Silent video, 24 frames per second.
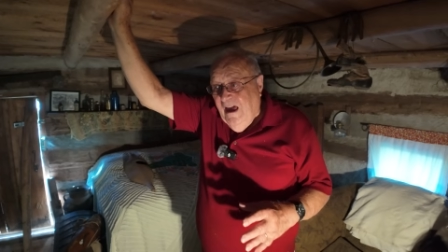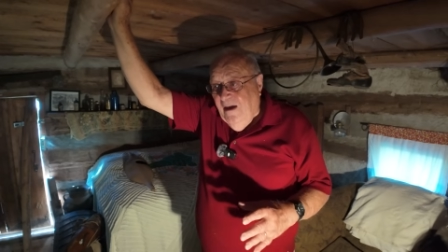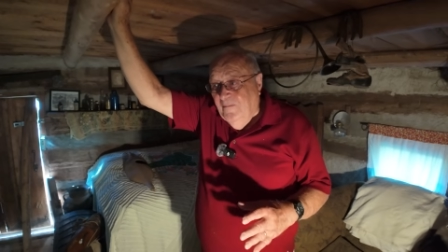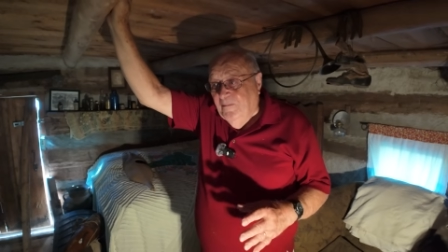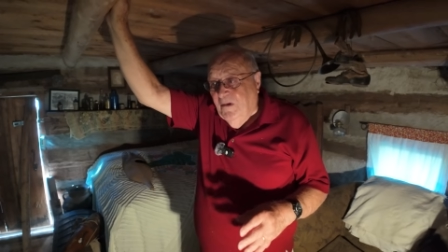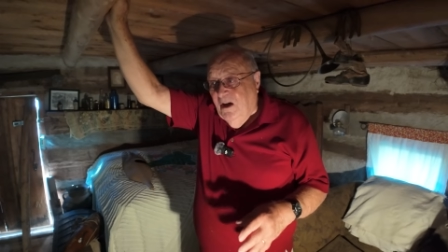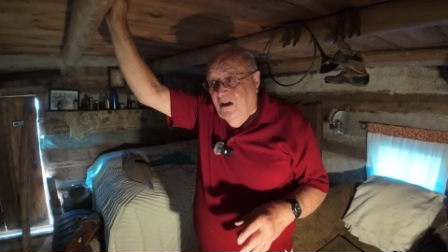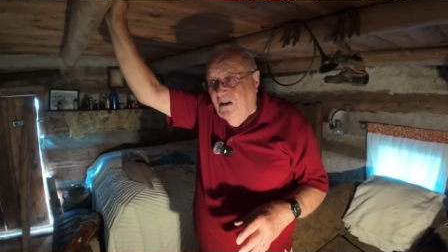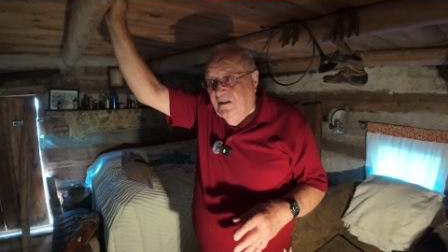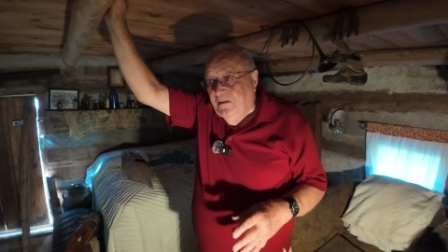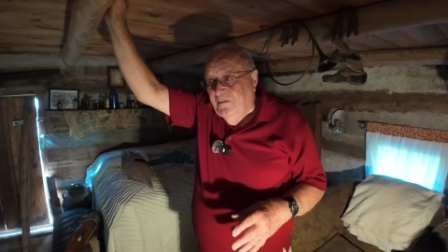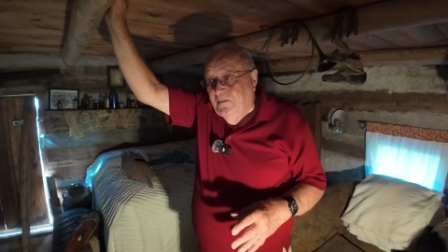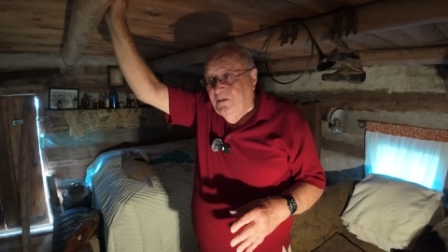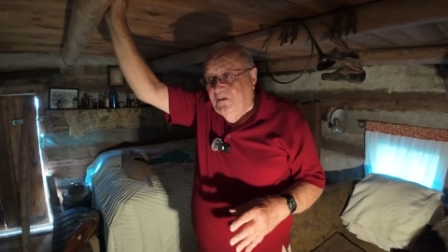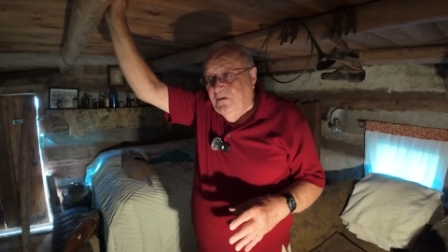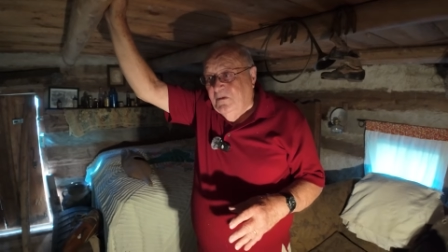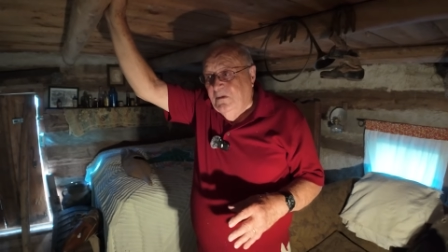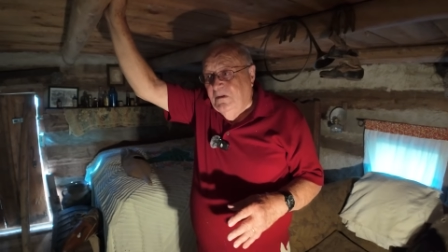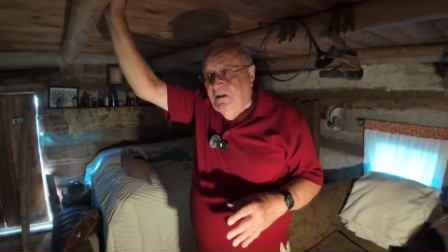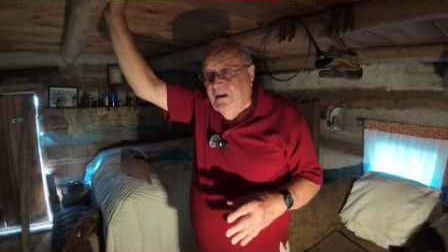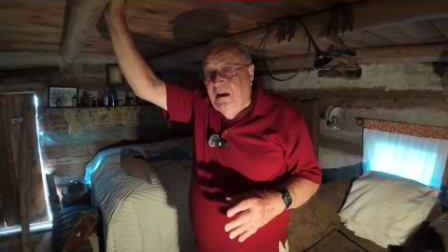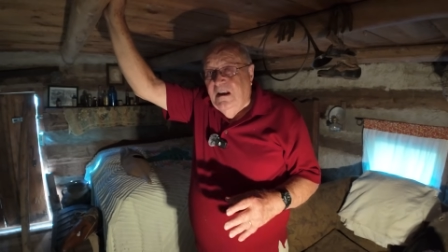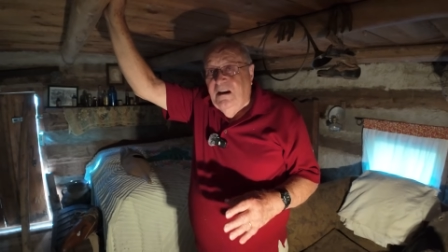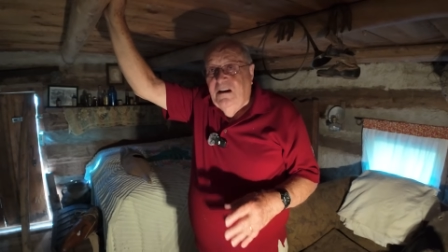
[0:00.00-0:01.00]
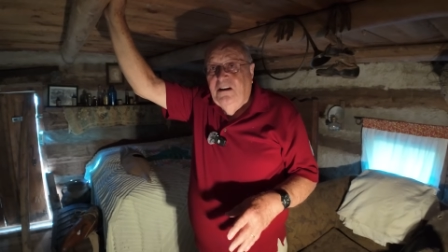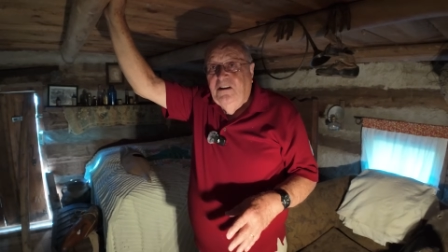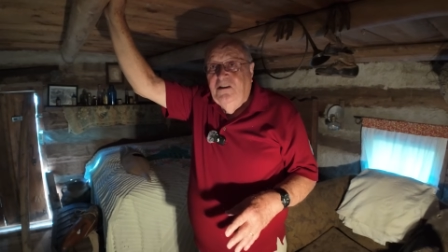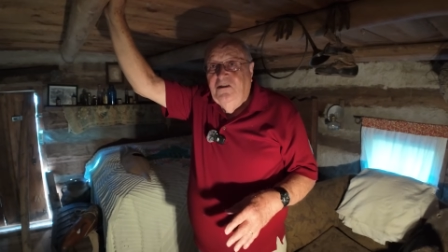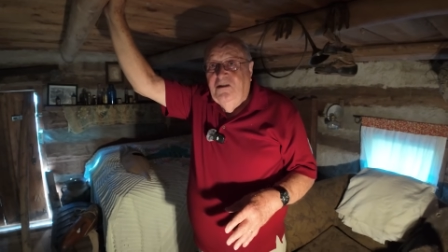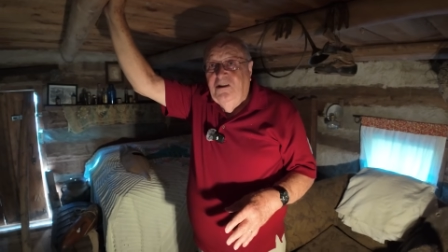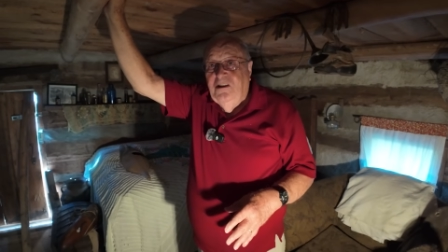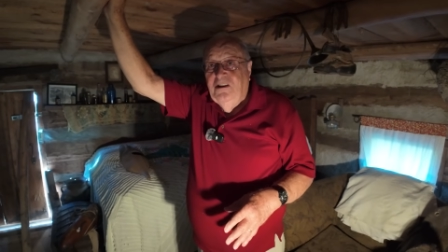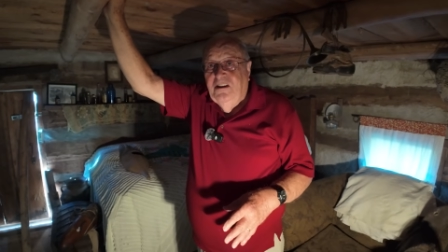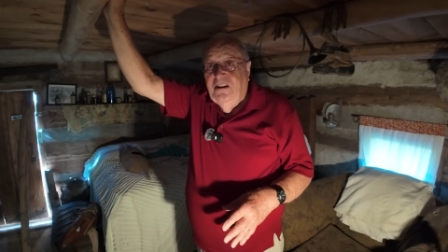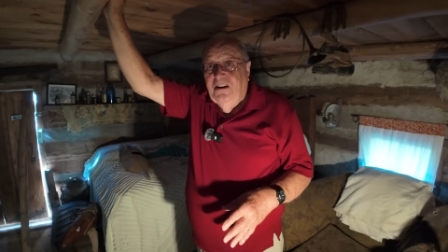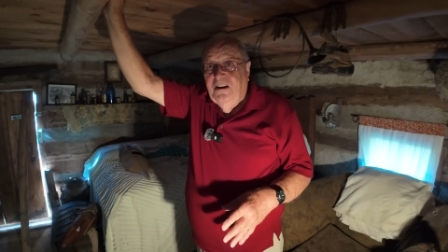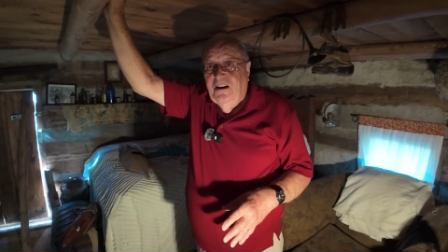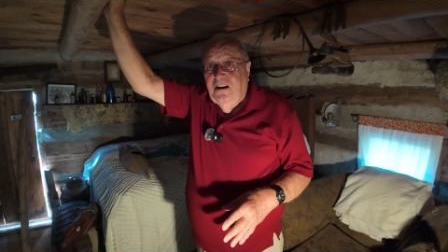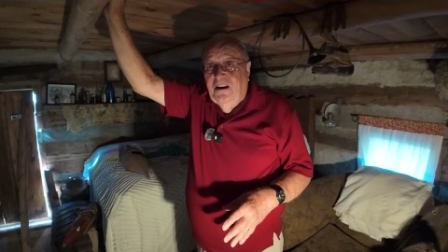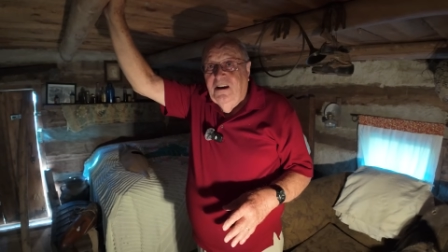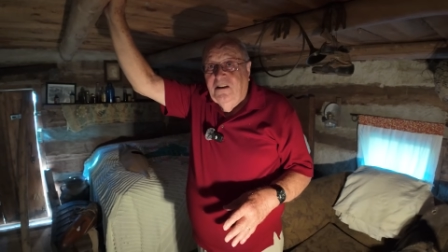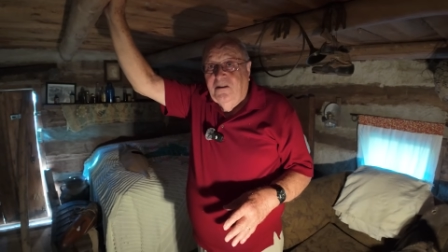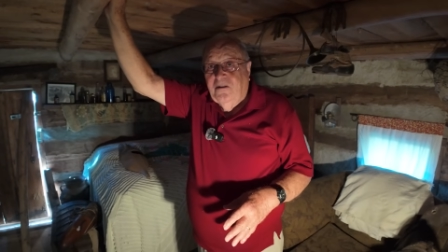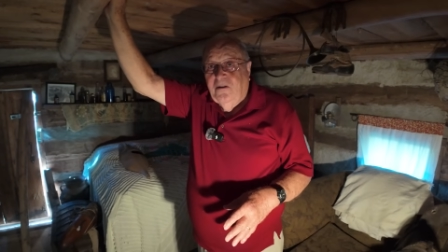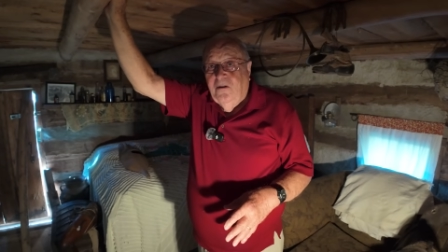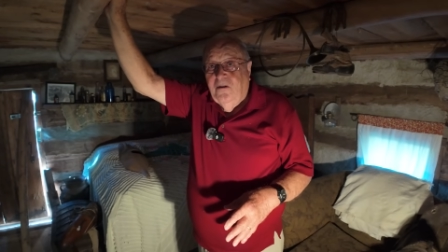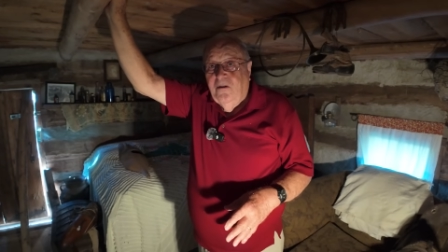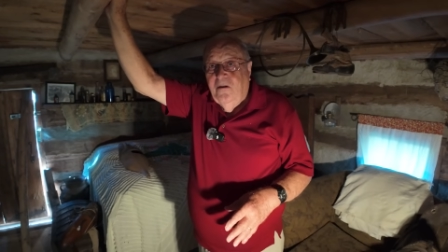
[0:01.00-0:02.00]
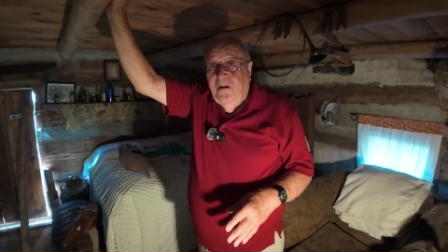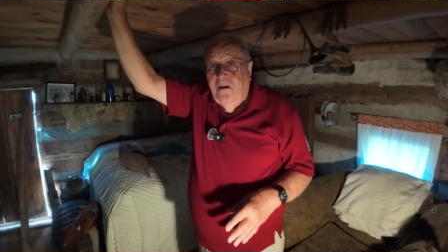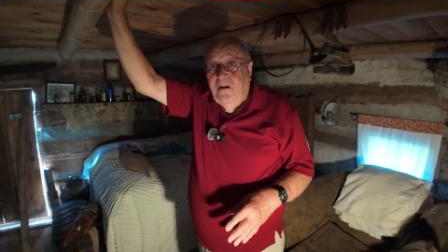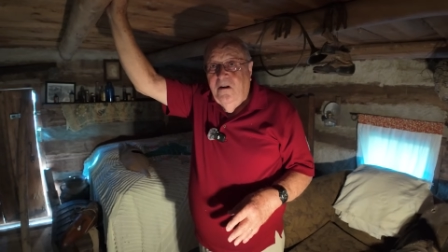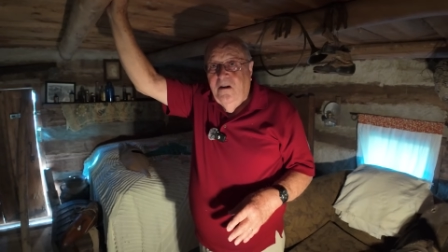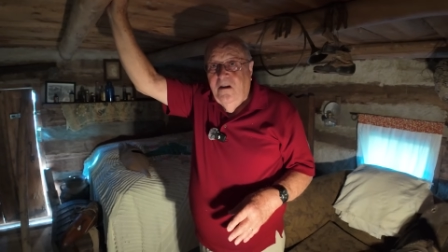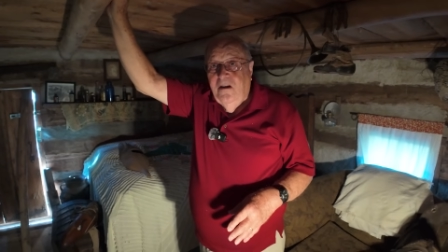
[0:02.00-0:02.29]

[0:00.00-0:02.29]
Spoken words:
I'm not selling you any liquor.